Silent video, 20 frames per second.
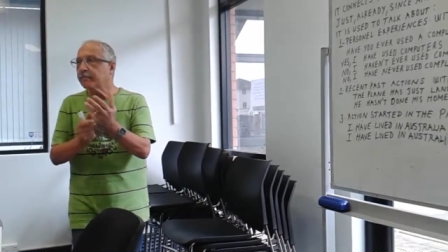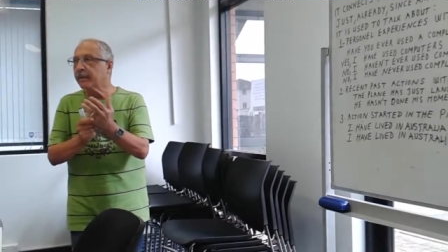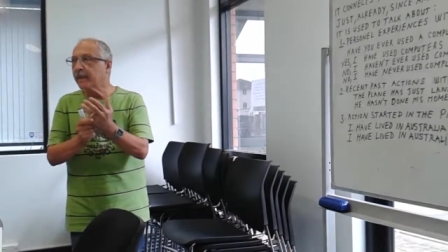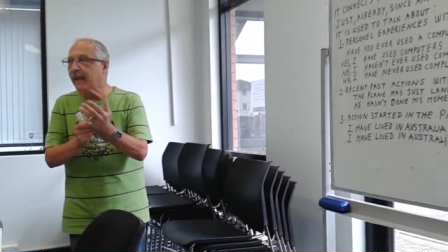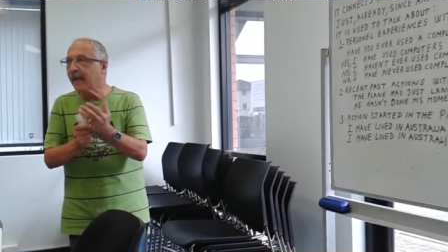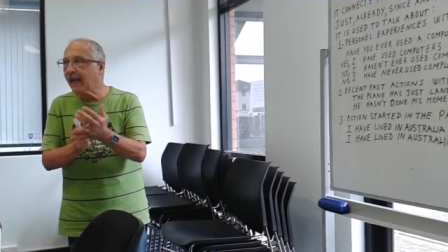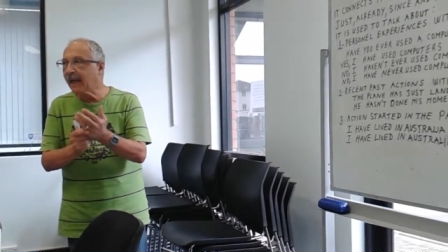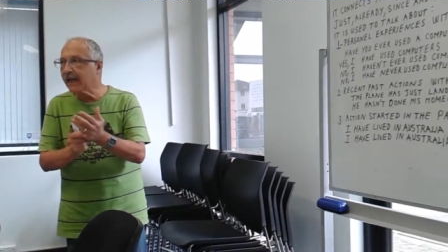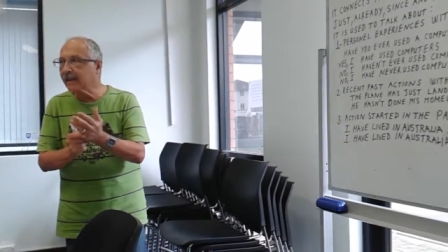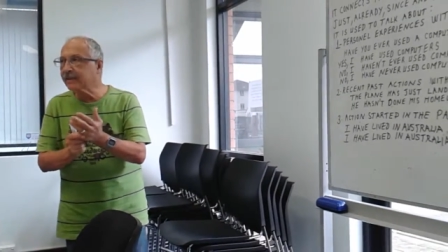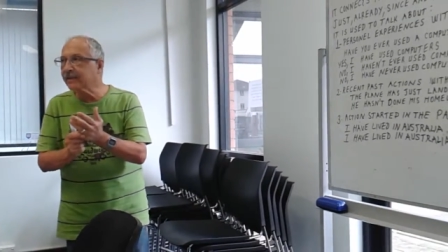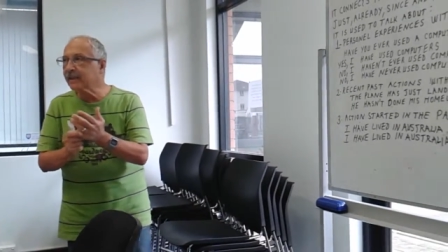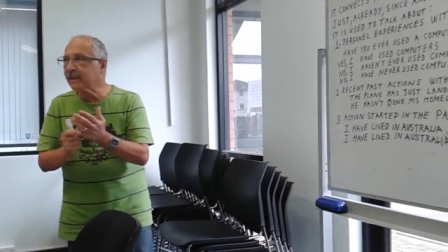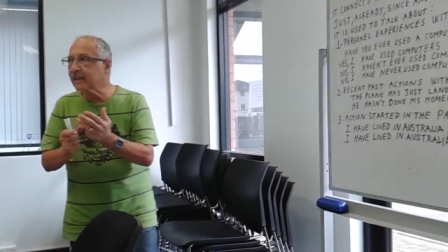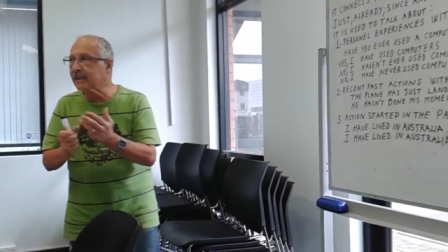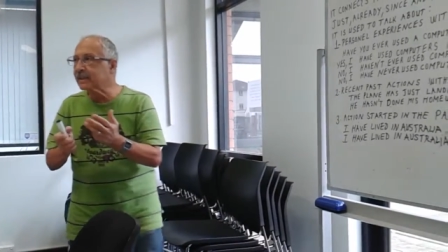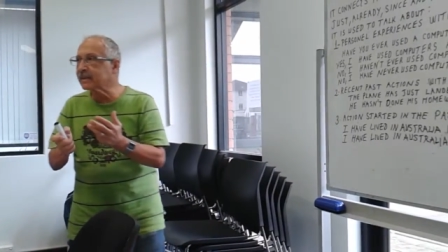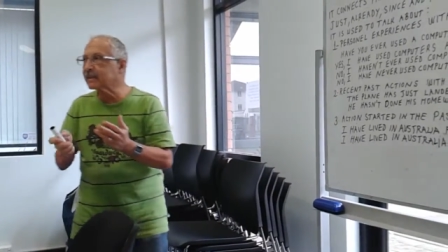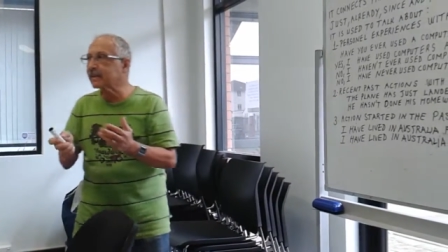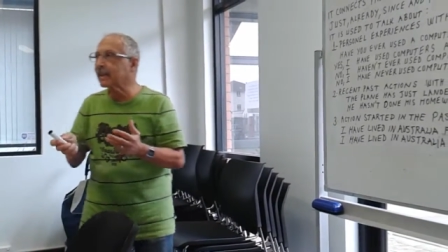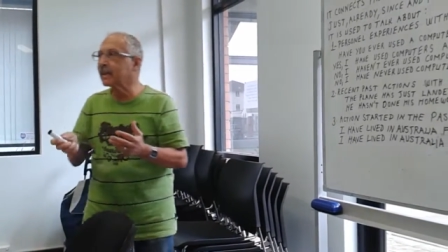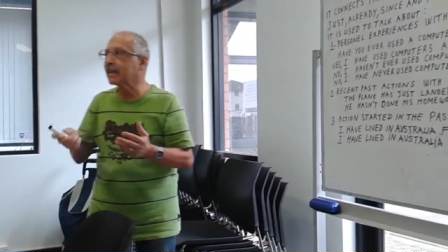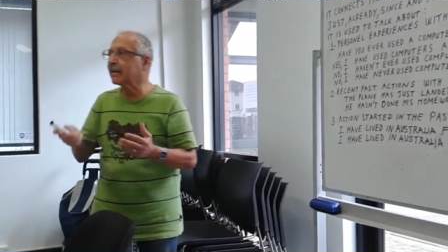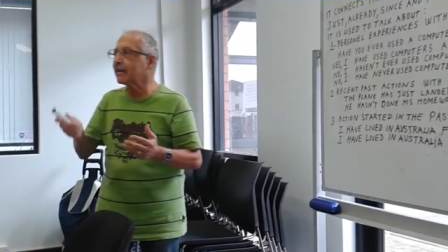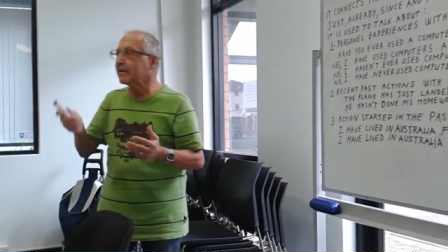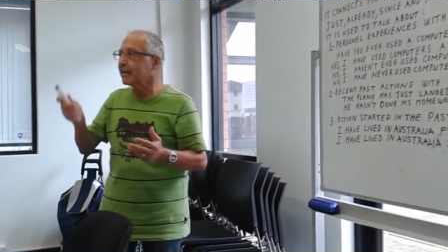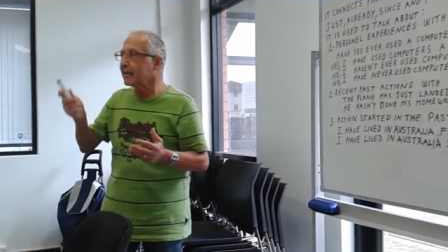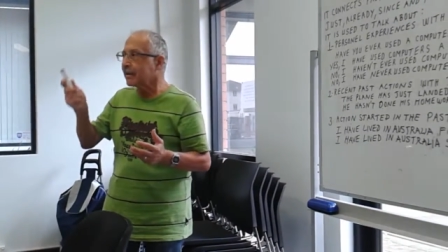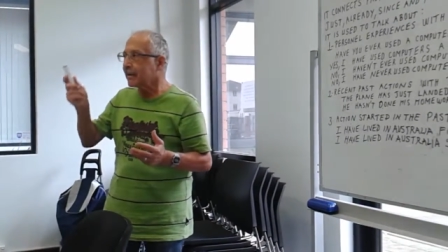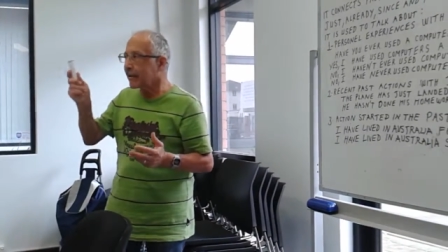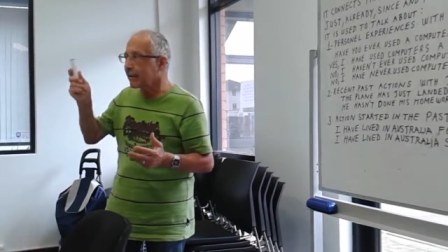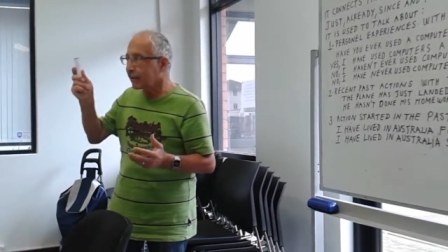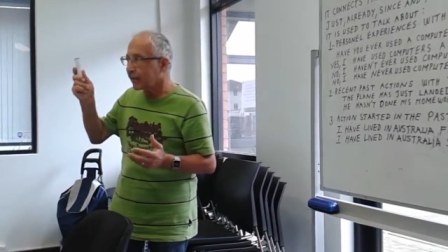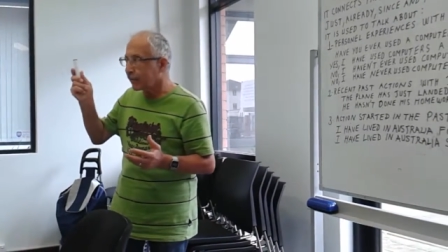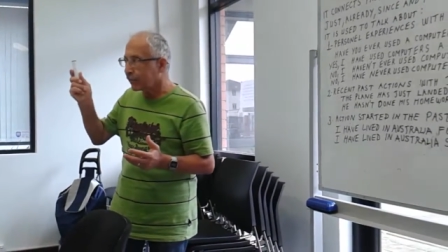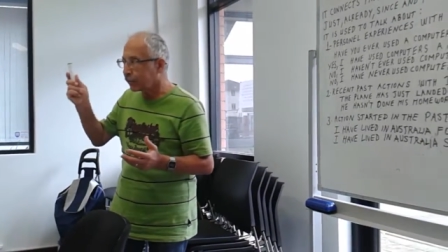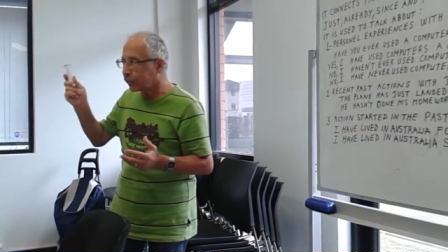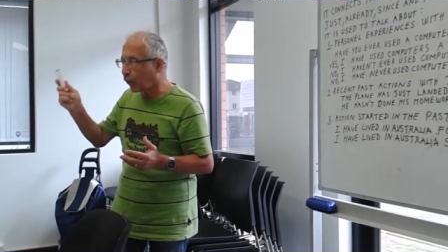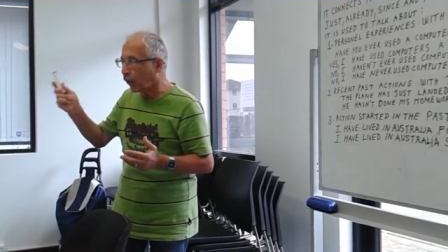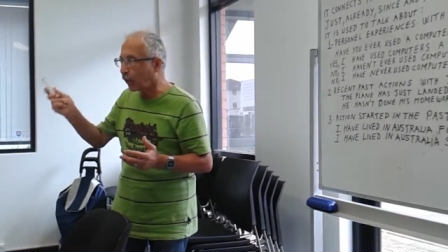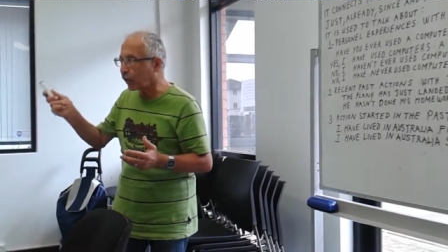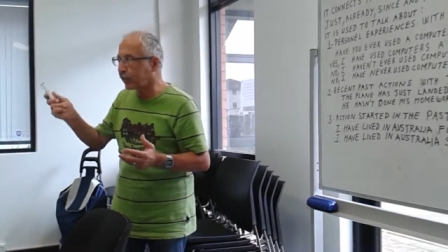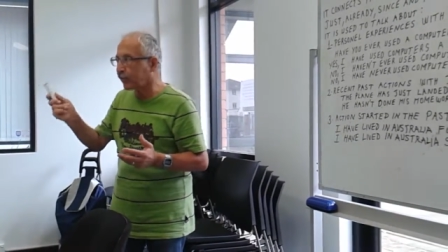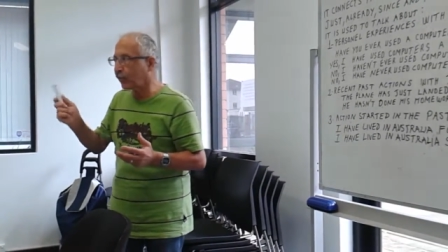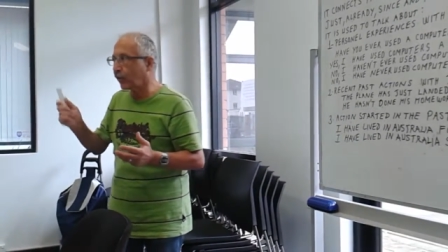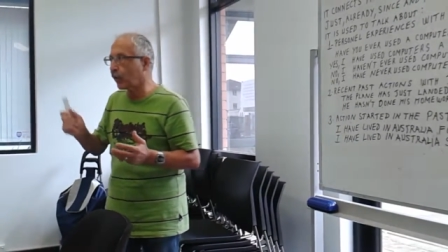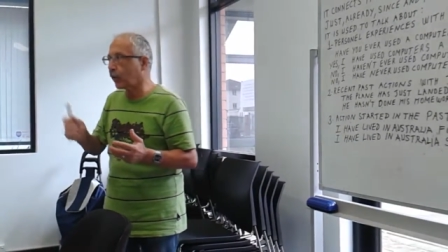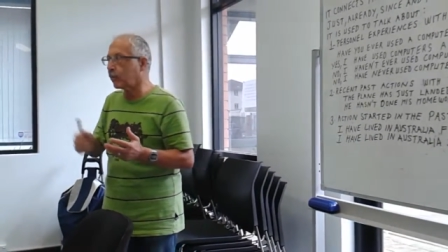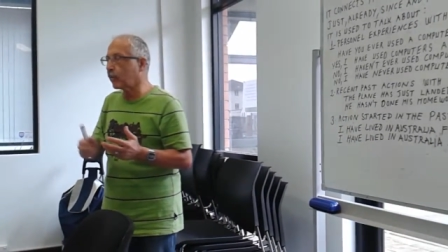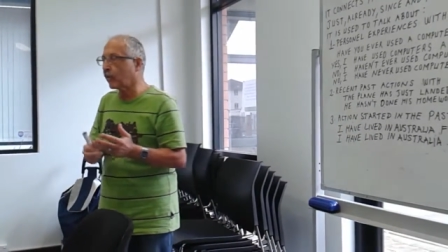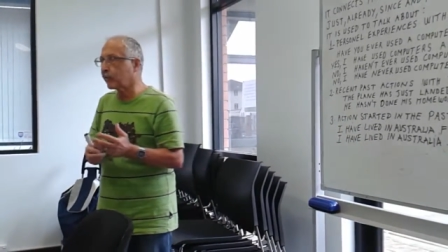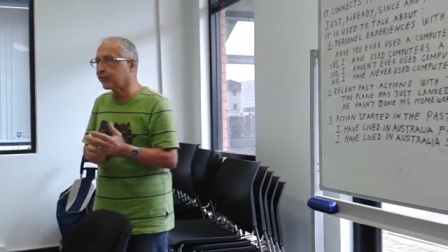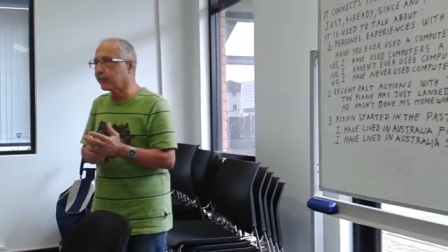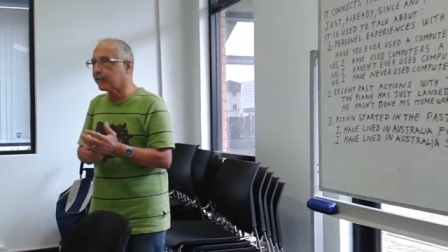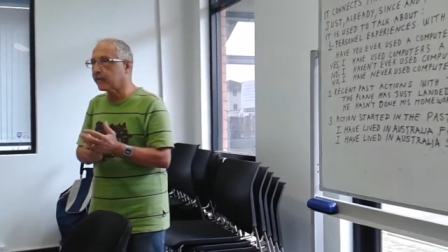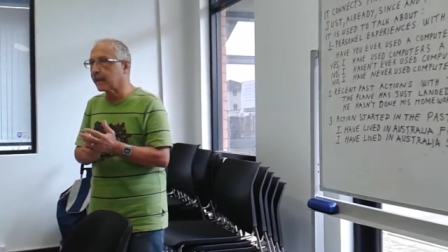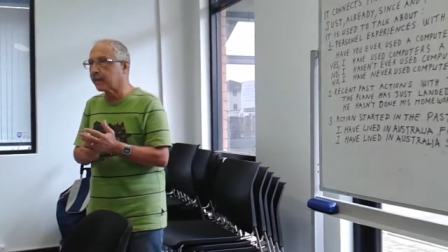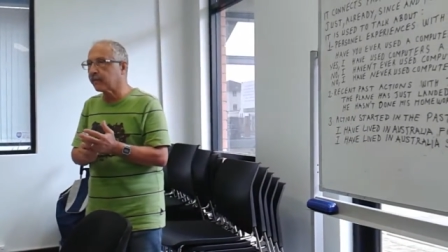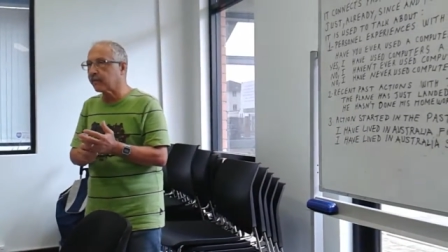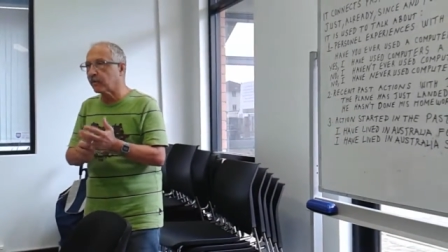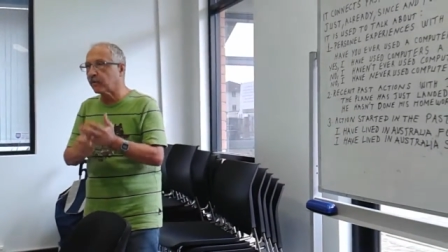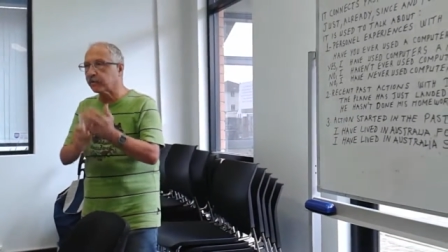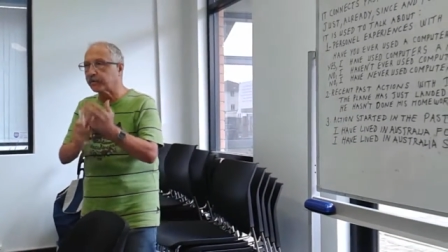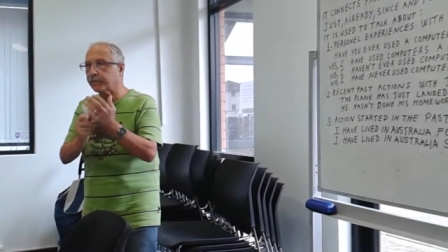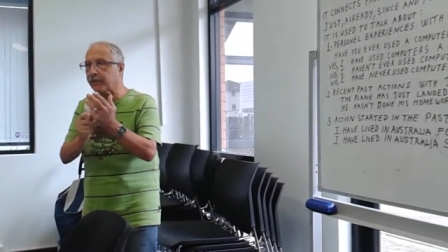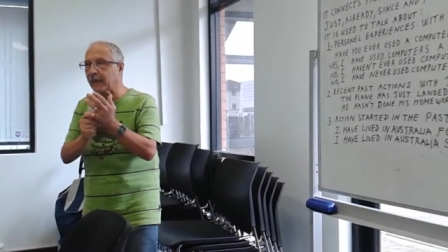Played is the third form of the main verb.